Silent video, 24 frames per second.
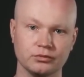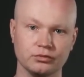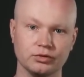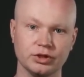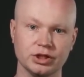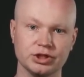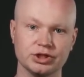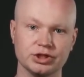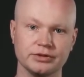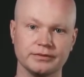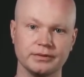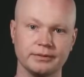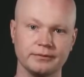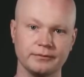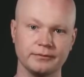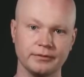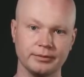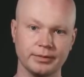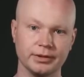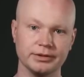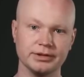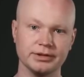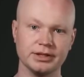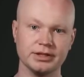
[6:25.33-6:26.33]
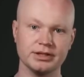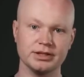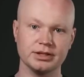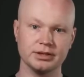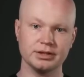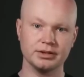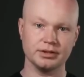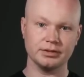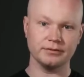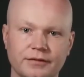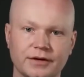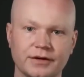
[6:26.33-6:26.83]
Good luck with the
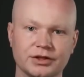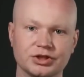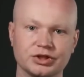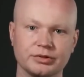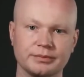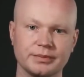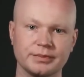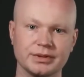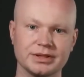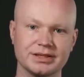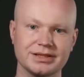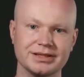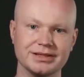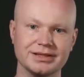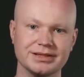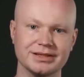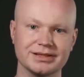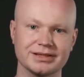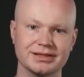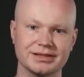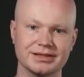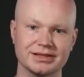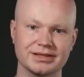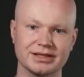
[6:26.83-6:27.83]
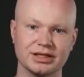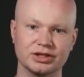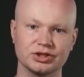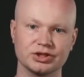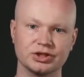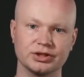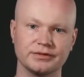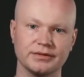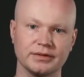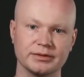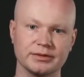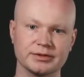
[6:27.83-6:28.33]
exercises, and your lower back will be
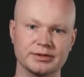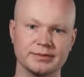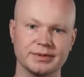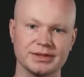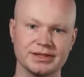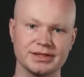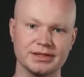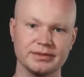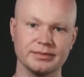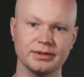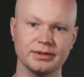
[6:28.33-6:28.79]
grateful.